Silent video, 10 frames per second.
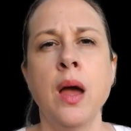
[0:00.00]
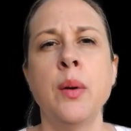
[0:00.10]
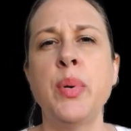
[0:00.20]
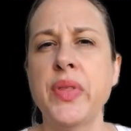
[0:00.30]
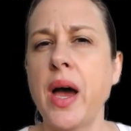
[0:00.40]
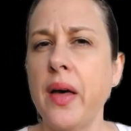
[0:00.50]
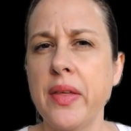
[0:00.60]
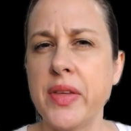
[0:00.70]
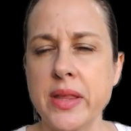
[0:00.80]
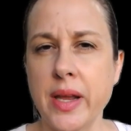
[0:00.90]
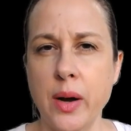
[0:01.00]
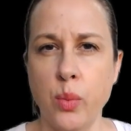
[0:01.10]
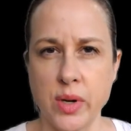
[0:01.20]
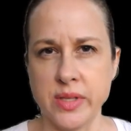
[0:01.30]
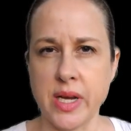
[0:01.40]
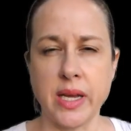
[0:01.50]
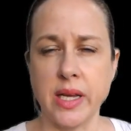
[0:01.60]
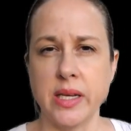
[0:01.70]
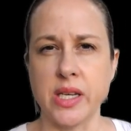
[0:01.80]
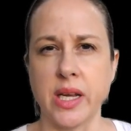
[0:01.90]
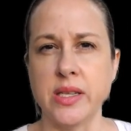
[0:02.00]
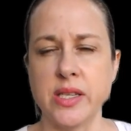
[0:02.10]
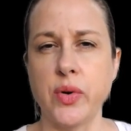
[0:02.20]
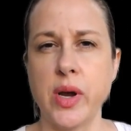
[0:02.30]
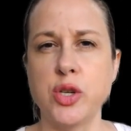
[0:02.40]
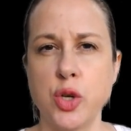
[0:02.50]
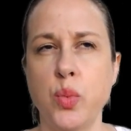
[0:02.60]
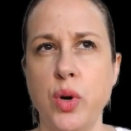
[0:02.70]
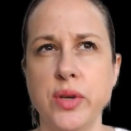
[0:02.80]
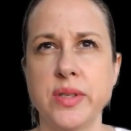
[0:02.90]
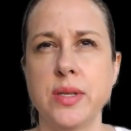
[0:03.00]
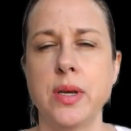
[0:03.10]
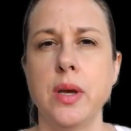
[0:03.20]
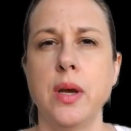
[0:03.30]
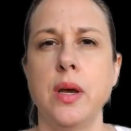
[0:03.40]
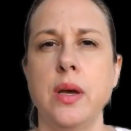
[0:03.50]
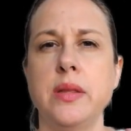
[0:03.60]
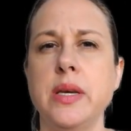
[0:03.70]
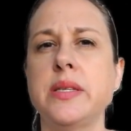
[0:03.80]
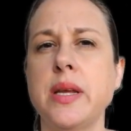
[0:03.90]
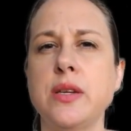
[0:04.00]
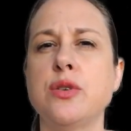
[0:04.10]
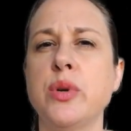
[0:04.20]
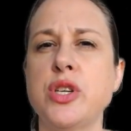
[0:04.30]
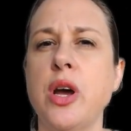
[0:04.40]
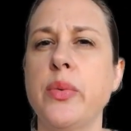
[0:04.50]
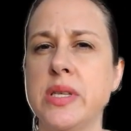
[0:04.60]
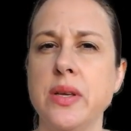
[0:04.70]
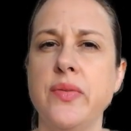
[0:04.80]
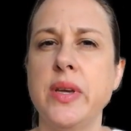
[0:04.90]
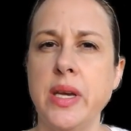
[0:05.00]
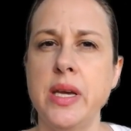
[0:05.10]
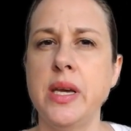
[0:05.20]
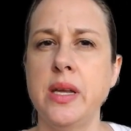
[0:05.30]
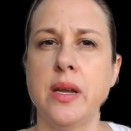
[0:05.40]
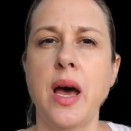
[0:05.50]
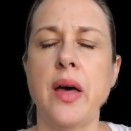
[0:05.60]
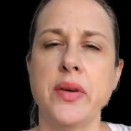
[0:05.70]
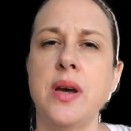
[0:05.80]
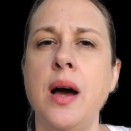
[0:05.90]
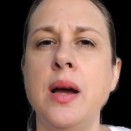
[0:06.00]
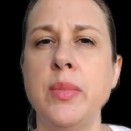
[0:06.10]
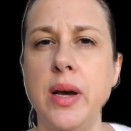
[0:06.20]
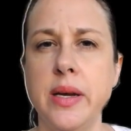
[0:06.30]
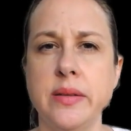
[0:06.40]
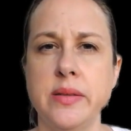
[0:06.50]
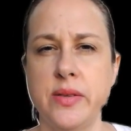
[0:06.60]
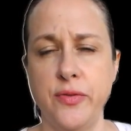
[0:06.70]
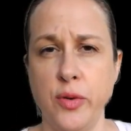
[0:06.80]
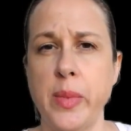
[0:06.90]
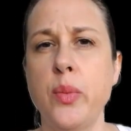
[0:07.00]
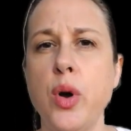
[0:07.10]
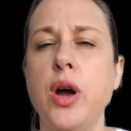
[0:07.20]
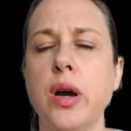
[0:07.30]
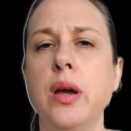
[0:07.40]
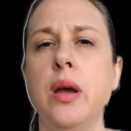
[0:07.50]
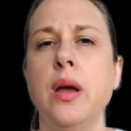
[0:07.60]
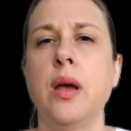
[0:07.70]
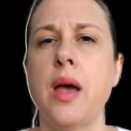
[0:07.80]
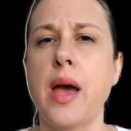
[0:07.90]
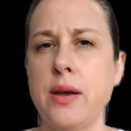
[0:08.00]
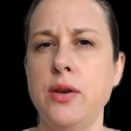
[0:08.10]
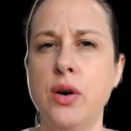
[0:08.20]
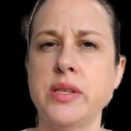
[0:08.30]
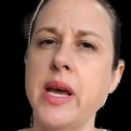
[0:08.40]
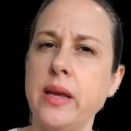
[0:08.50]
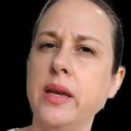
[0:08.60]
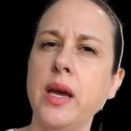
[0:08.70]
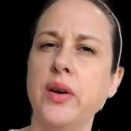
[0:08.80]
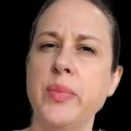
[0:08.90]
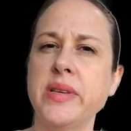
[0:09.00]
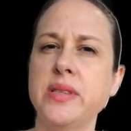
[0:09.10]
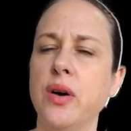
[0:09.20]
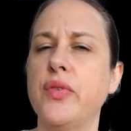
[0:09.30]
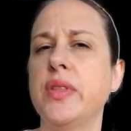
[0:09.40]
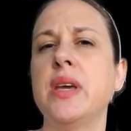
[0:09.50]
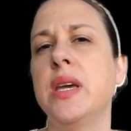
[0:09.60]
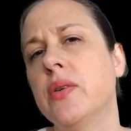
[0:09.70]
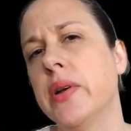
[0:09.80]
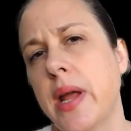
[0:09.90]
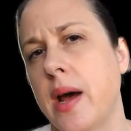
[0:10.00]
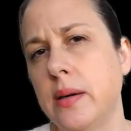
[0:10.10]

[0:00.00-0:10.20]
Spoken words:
But the other thing that I wasn't taking into consideration was the extent to which I was living in other timelines for my work and not taking care of myself in the here and now.